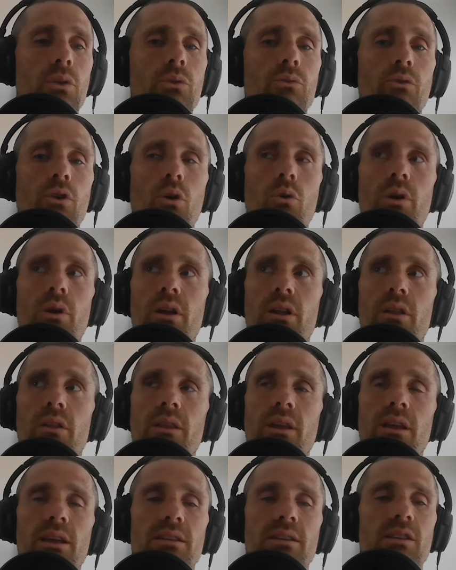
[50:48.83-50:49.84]
throwing
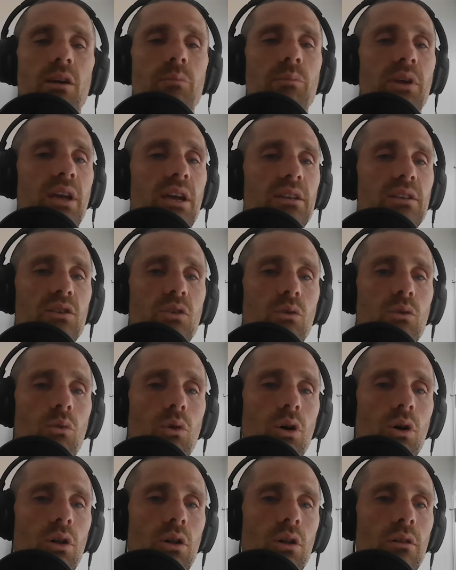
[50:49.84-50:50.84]
things up against the
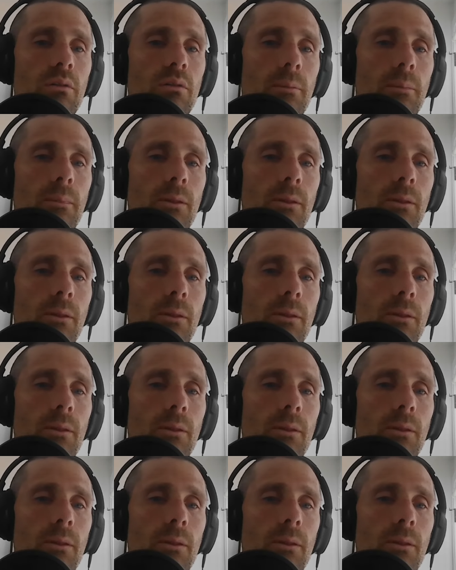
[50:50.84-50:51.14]
wall